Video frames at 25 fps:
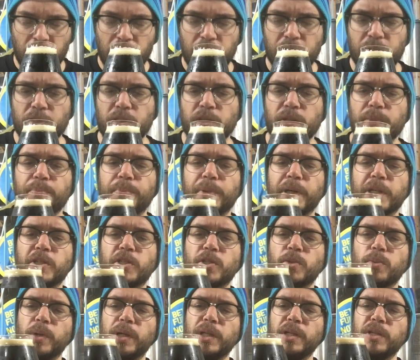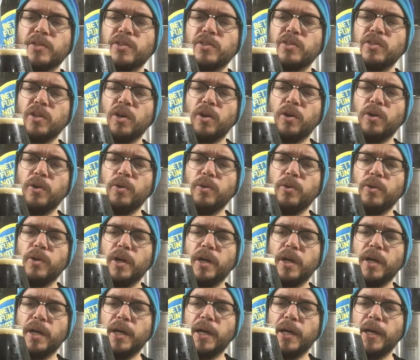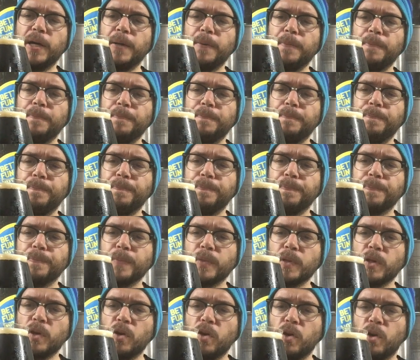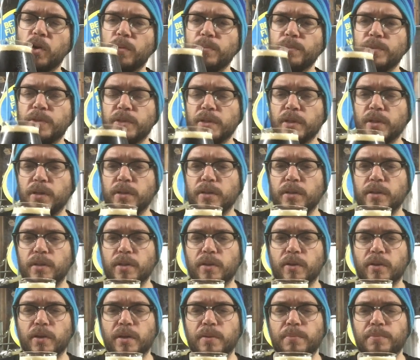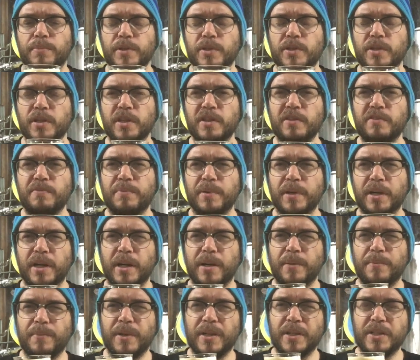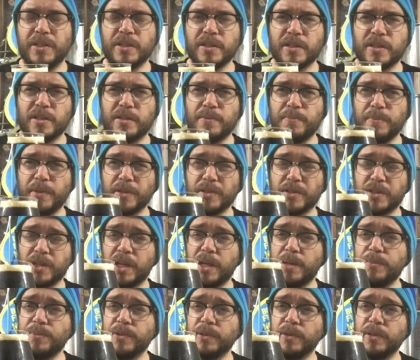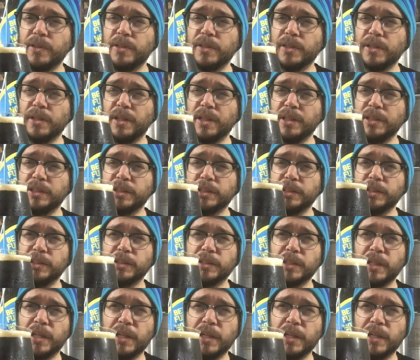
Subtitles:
And just some big sweetness. No hops that I can perceive, but it just smells absolutely delicious.